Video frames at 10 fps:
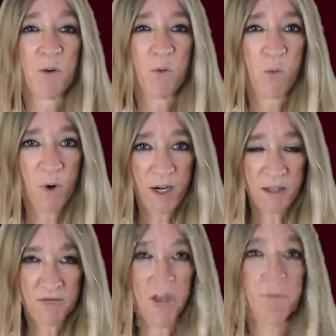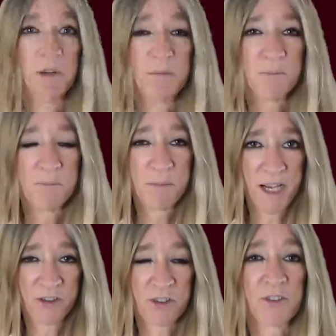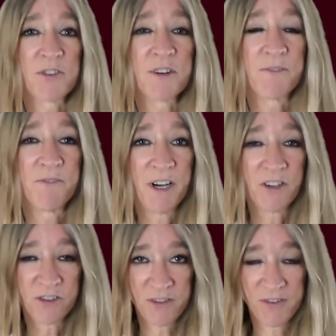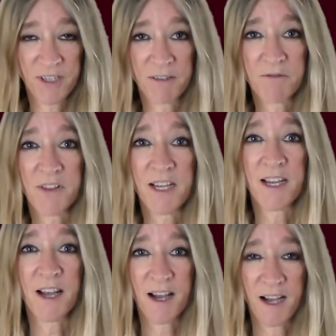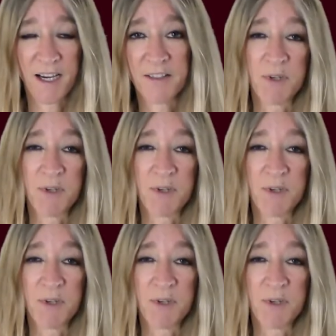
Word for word: One of them measures the functions of the eye.